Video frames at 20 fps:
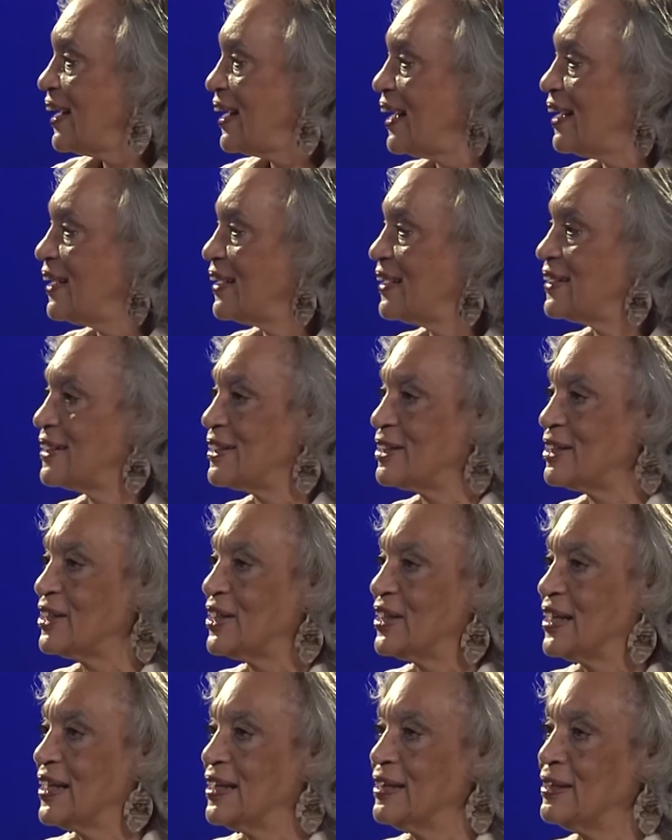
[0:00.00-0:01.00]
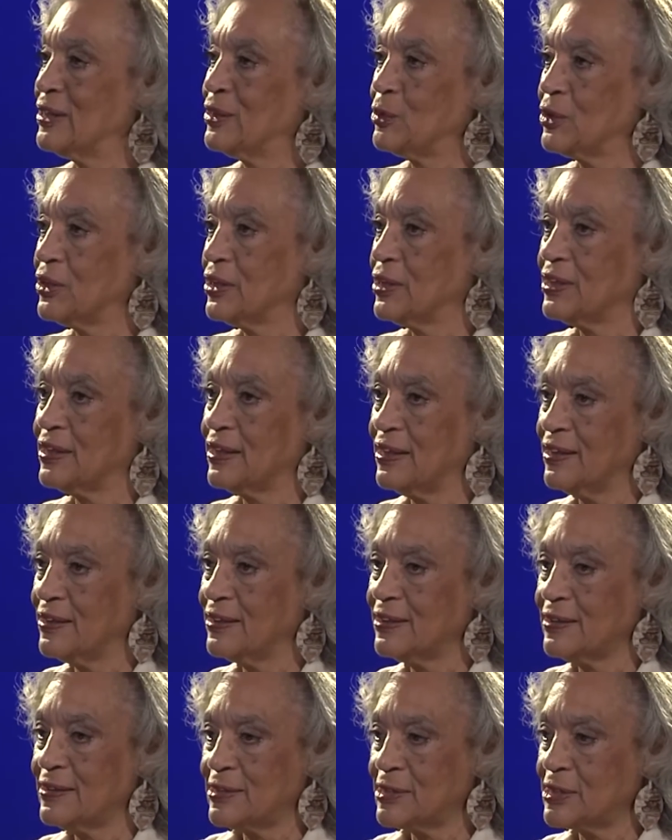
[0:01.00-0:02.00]
It
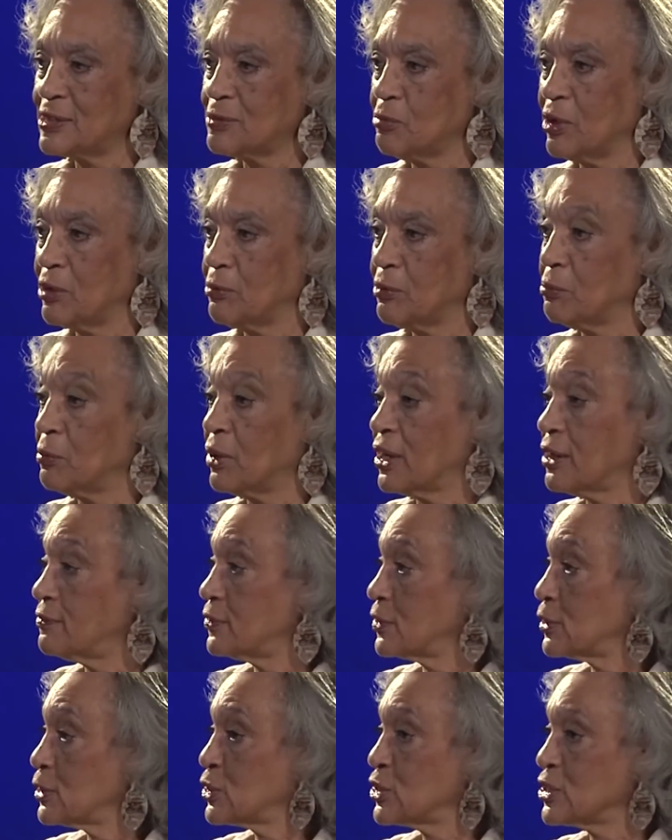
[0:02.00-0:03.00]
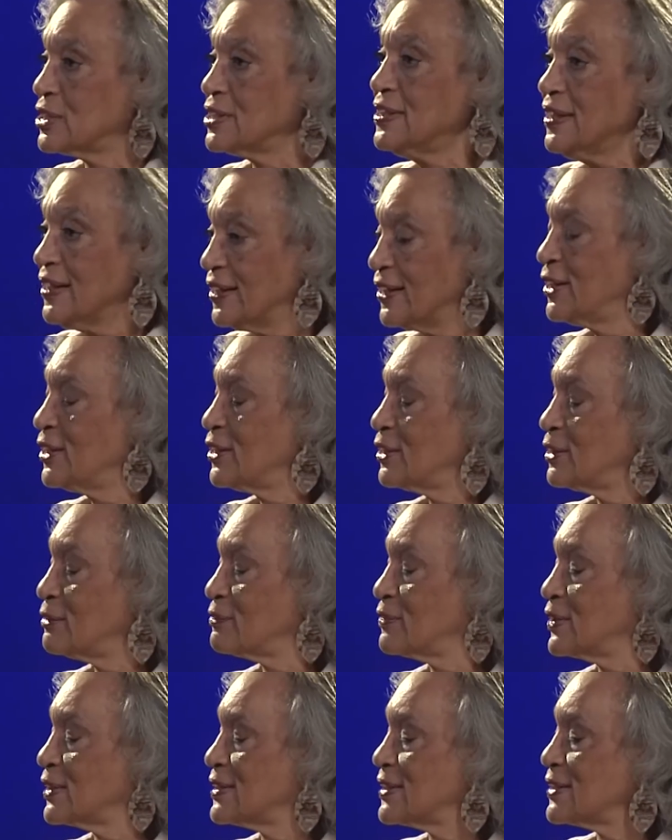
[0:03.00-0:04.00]
is maybe my version of
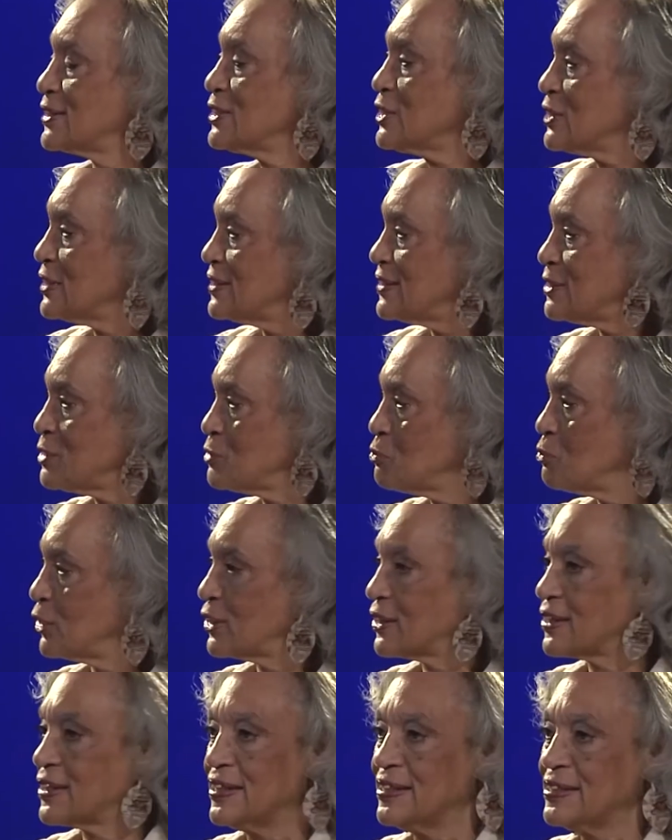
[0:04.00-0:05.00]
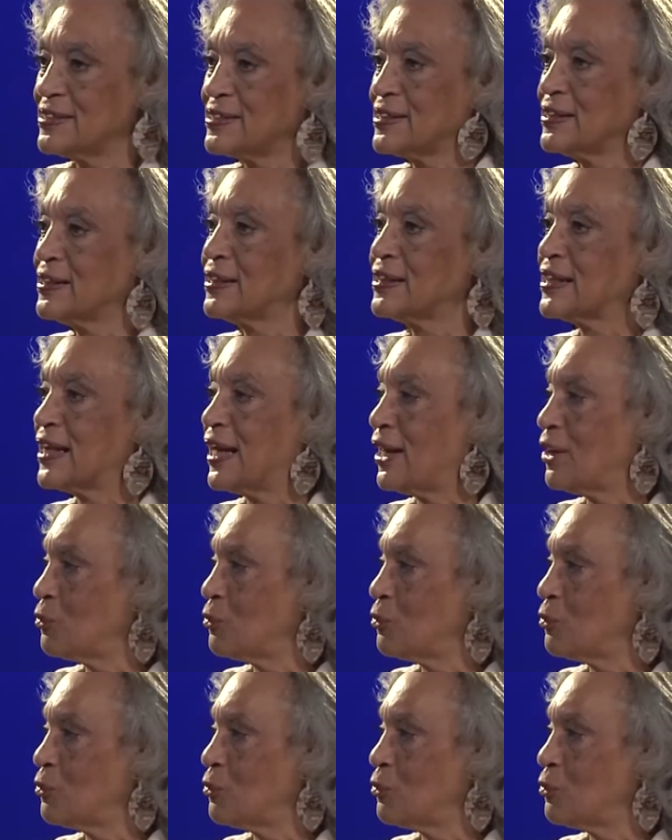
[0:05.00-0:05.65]
the dishes, but isn't that